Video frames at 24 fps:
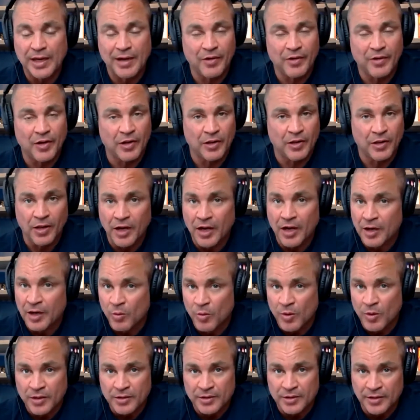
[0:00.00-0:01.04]
have a lot of
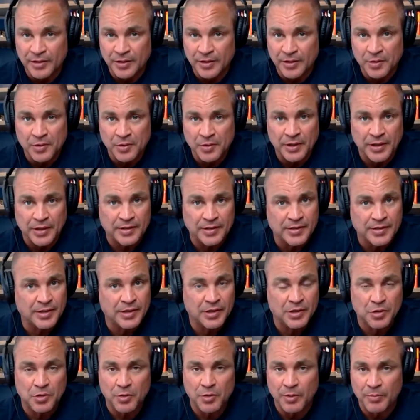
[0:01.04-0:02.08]
work to do to
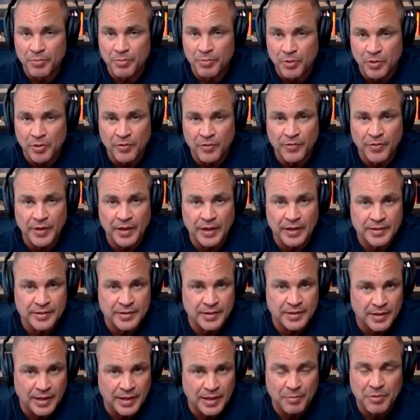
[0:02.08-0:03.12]
continue to improve
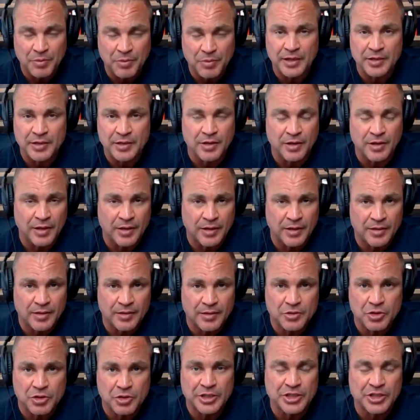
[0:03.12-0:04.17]
things and keep things on a
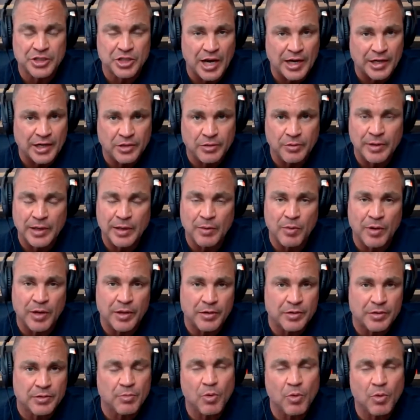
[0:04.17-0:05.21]
trajectory where
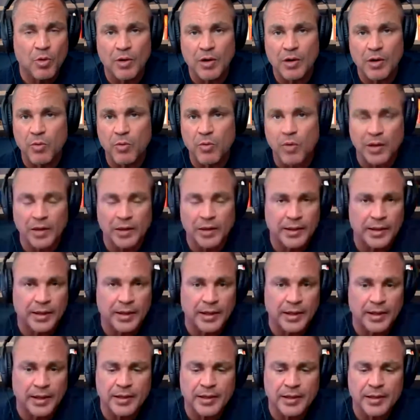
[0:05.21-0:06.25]
there's more
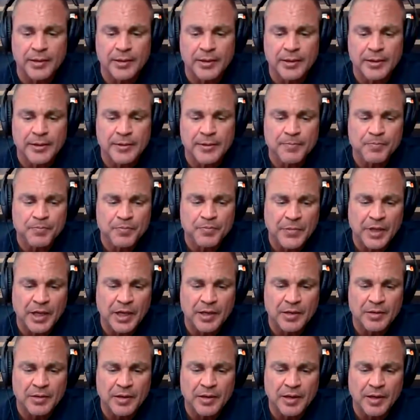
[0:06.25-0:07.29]
equality and
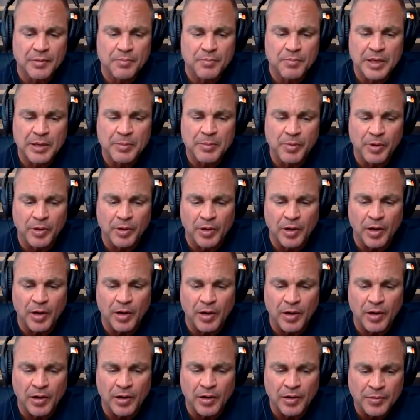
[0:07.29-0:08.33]
people
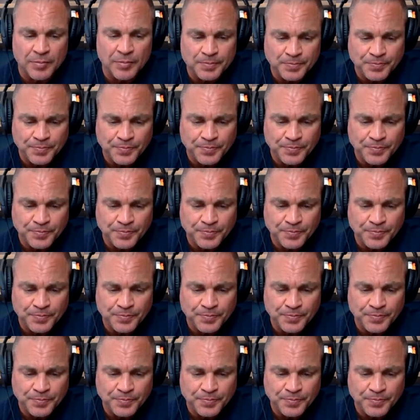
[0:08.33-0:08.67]
are